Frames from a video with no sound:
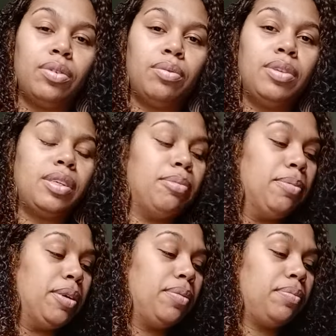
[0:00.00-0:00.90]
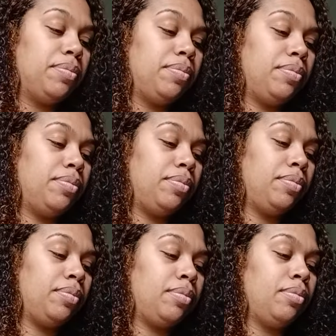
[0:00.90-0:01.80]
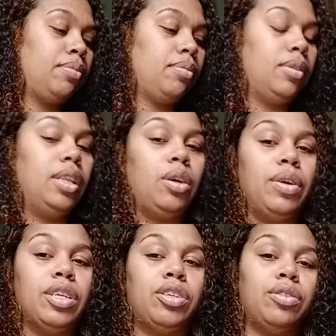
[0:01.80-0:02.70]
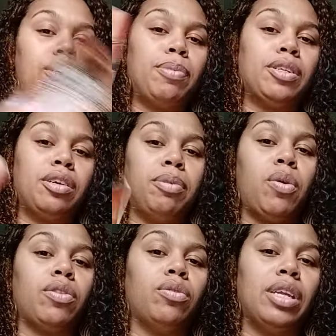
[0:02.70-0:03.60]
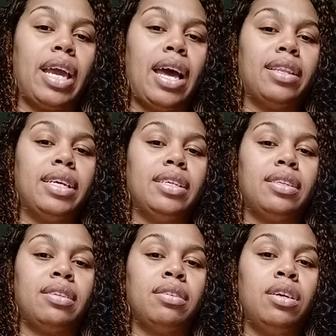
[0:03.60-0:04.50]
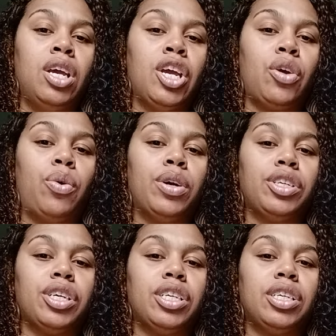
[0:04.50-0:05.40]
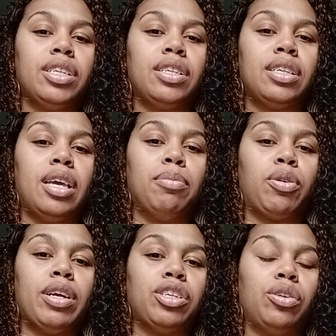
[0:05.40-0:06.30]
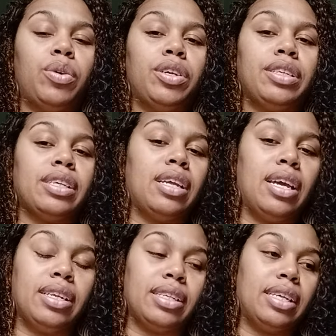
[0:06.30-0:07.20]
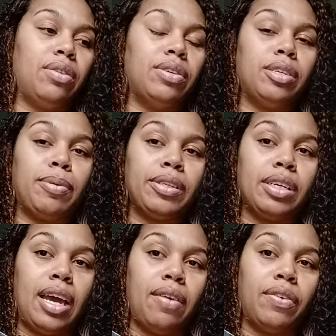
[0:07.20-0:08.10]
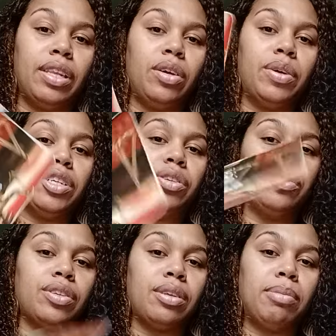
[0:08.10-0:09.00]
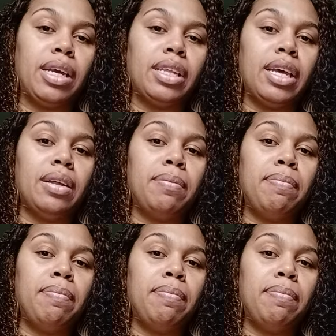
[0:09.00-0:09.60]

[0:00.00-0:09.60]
What's commitment? Legal issues. This person could be going through legalities, court judges, immigration lawyers, and etc. This person could have legal issues or something like that